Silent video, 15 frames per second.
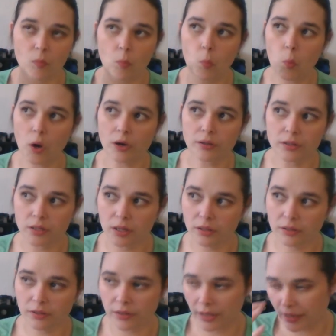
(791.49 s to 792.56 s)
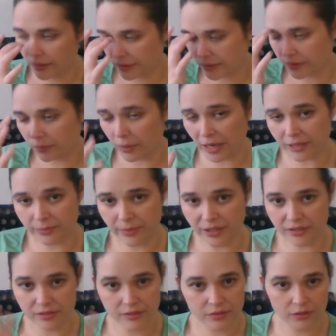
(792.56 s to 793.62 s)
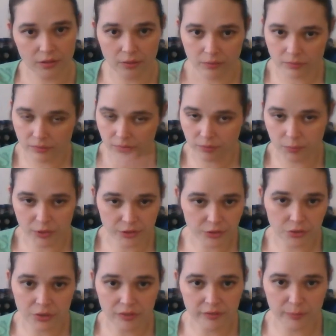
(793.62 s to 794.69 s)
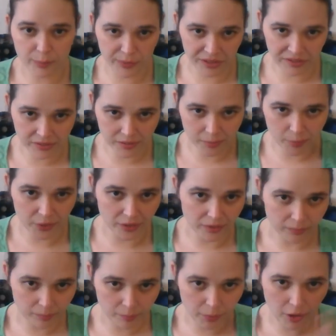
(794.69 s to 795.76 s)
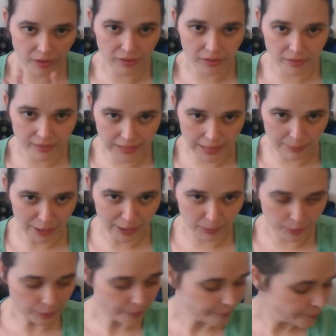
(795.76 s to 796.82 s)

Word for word: watercolor crayons, they're wax-based. So we're two different beasts, but part of the same animal.